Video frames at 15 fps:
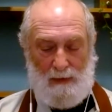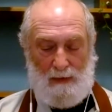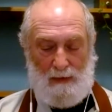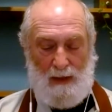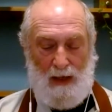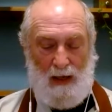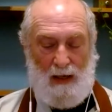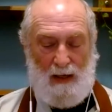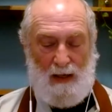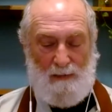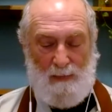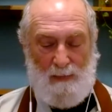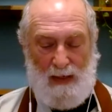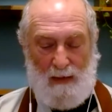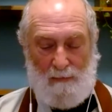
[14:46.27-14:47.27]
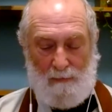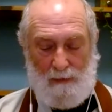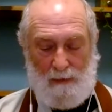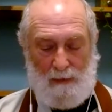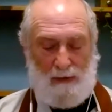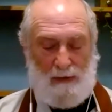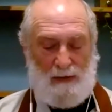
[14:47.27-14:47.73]
The high
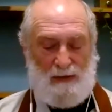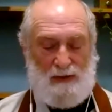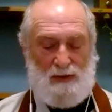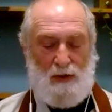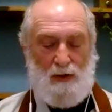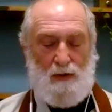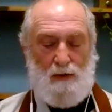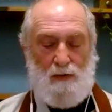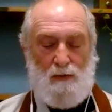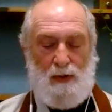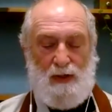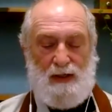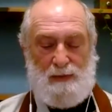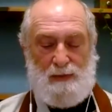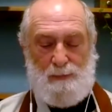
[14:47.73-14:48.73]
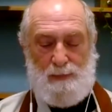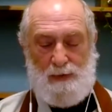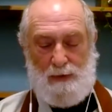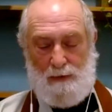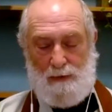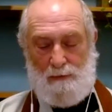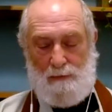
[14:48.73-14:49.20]
mountain is always
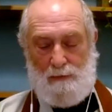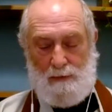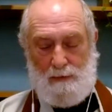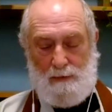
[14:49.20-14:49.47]
blue,